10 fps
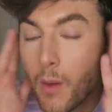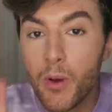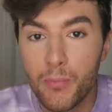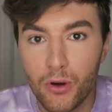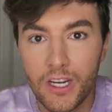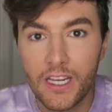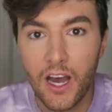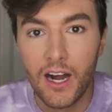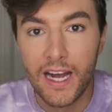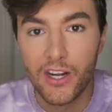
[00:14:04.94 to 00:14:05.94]

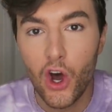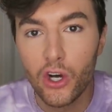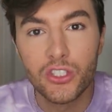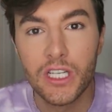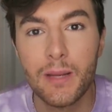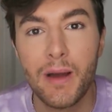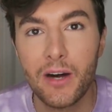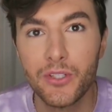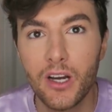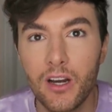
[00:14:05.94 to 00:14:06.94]
paprika, and hot chili
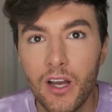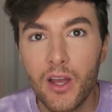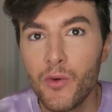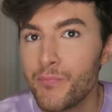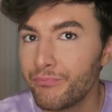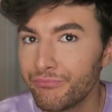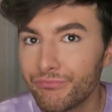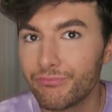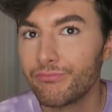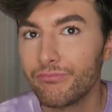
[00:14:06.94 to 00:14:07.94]
powder.
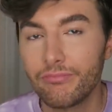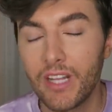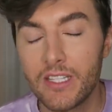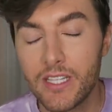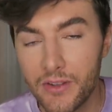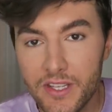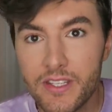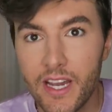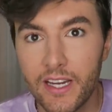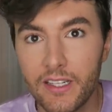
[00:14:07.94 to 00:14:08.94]
Sounds
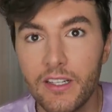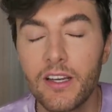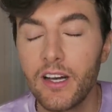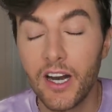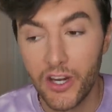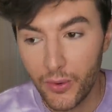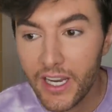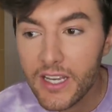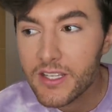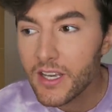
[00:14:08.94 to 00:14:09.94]
insane, I know
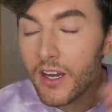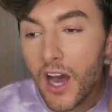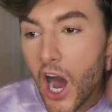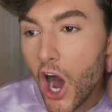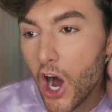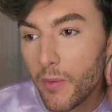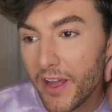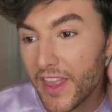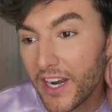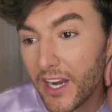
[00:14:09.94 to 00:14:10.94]
it is.
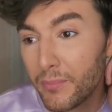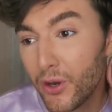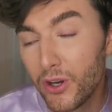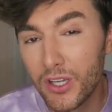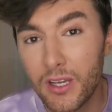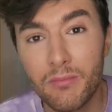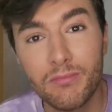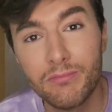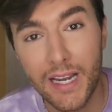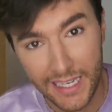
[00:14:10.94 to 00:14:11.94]
And then I put
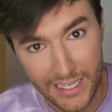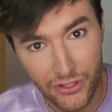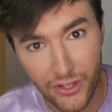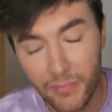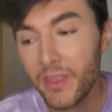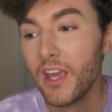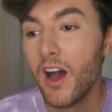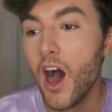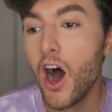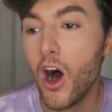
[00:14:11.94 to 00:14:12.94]
mayonnaise on them,
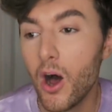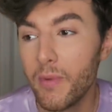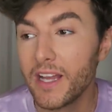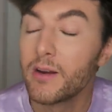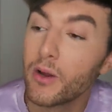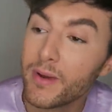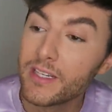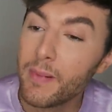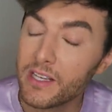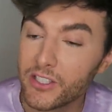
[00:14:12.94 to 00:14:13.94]
and a little bit
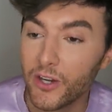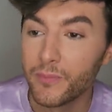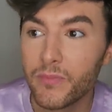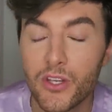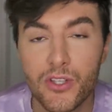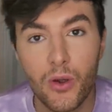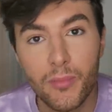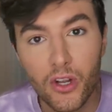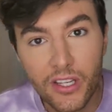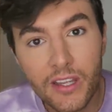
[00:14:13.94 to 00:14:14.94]
of Tabasco. So
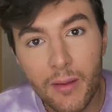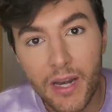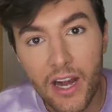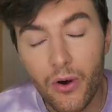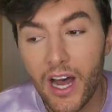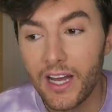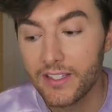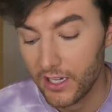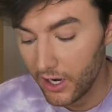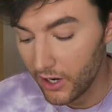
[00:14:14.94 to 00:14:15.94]
I'm cooking them now,
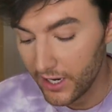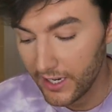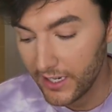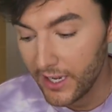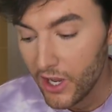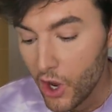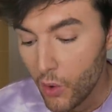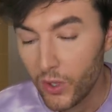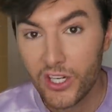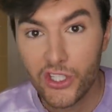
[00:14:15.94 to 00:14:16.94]
and I
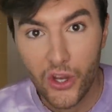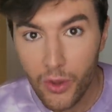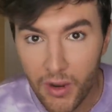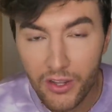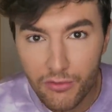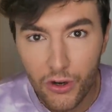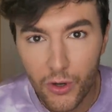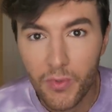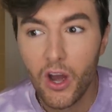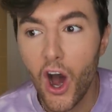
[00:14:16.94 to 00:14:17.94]
want to show you my other
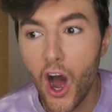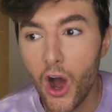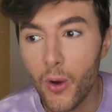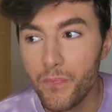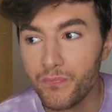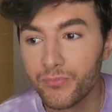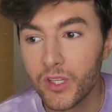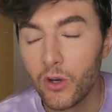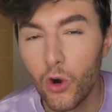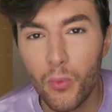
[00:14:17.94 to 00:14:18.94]
room, all
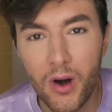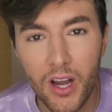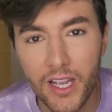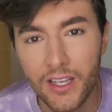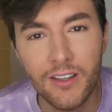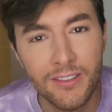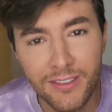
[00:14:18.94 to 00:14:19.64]
my